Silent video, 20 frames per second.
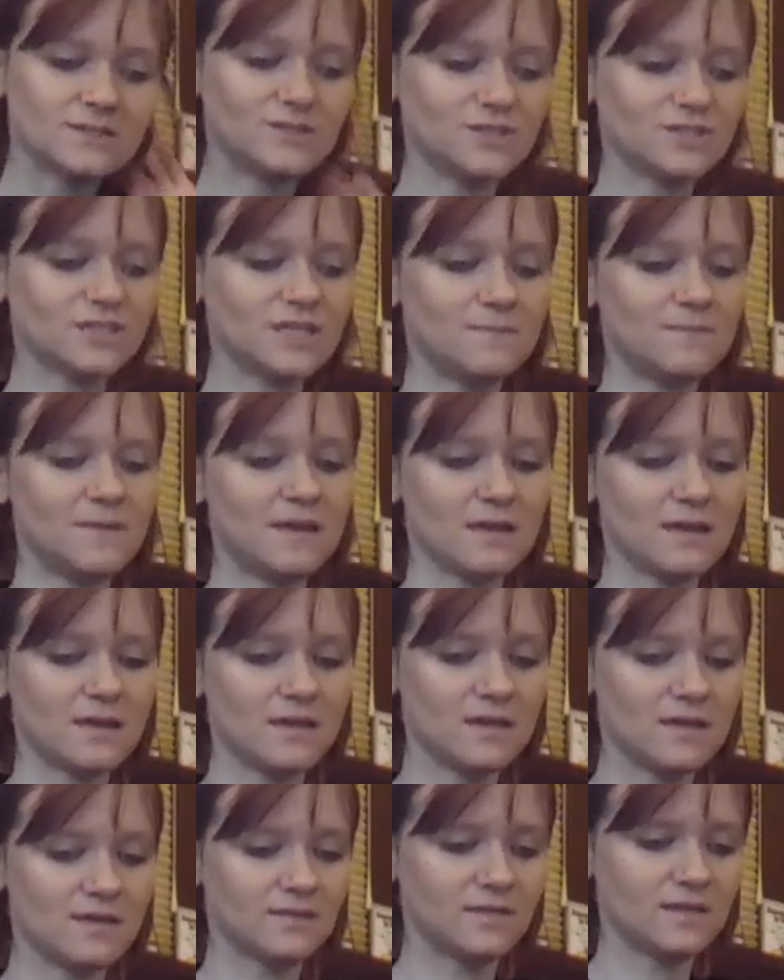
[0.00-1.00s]
So just keeping
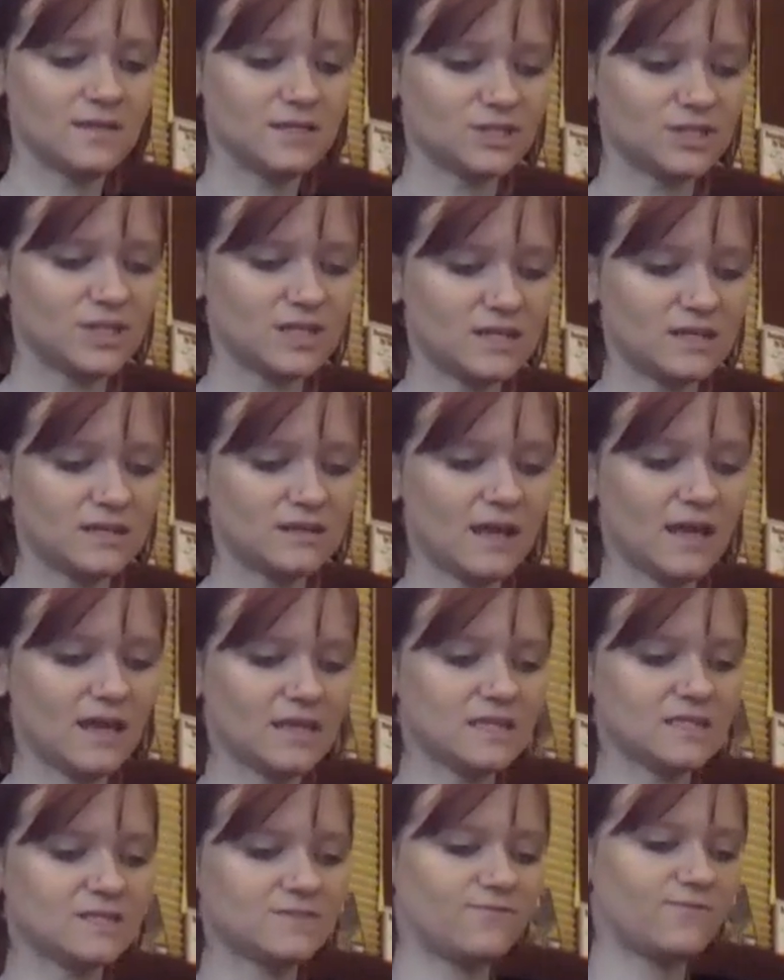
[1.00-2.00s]
the shin
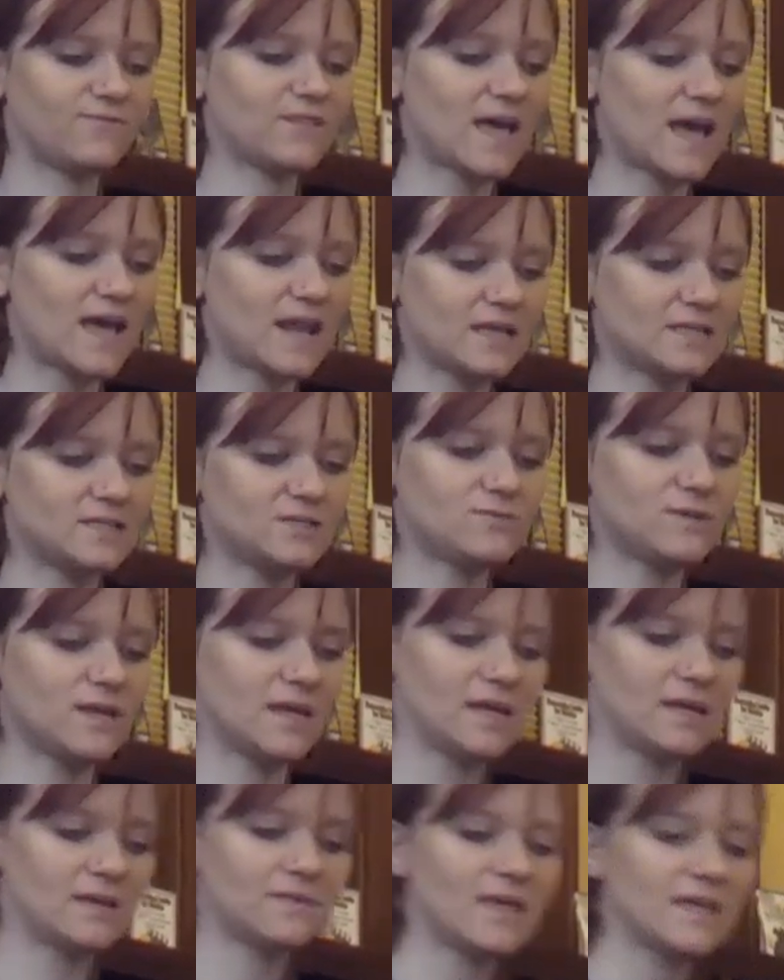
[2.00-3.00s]
as flat as you
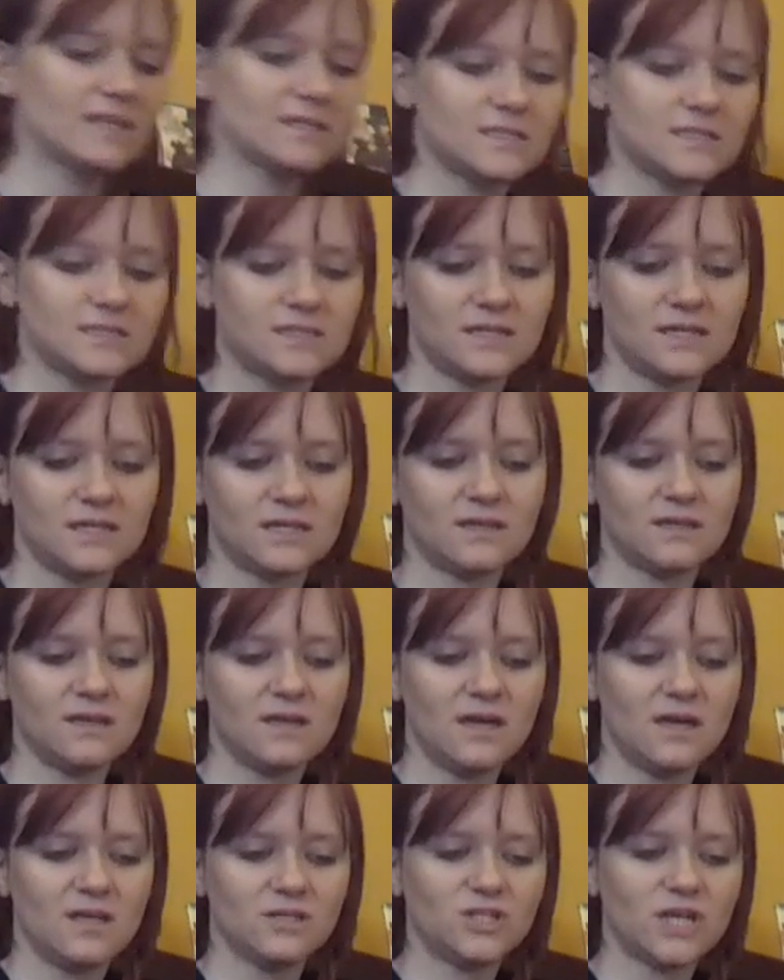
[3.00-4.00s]
can. That's the
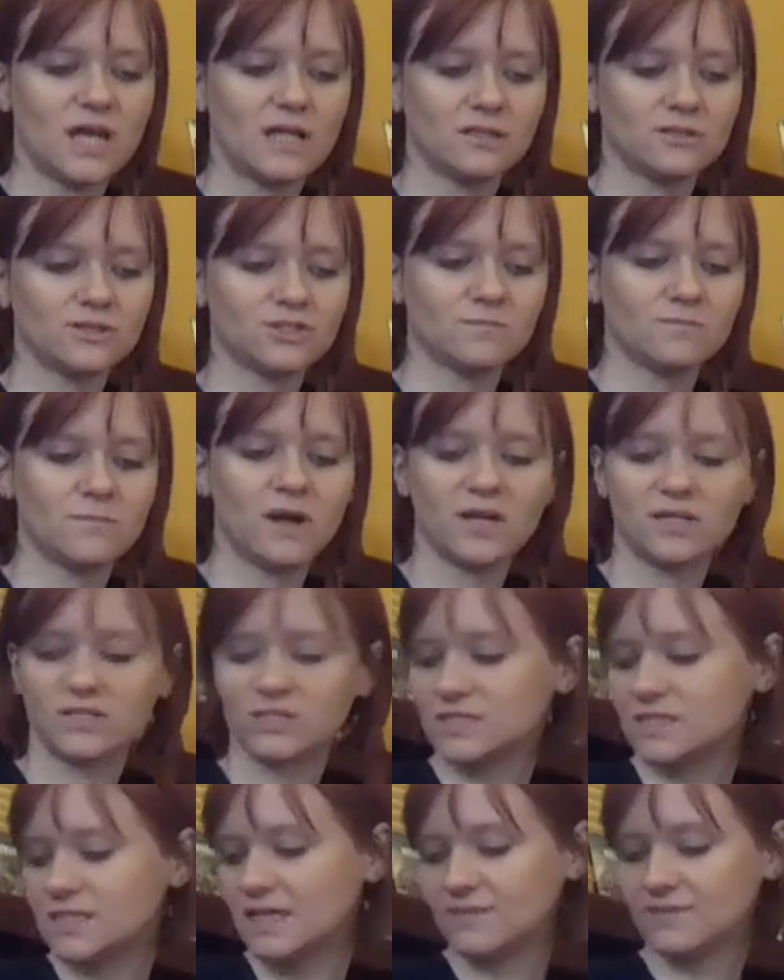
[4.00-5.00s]
challenging part,
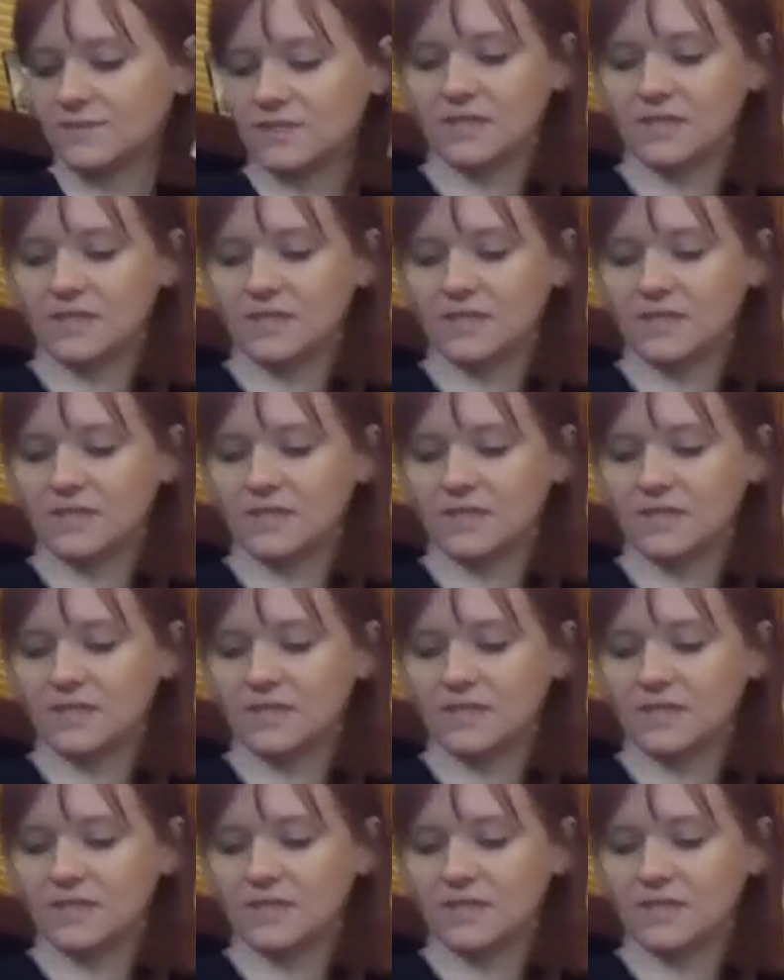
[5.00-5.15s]
just to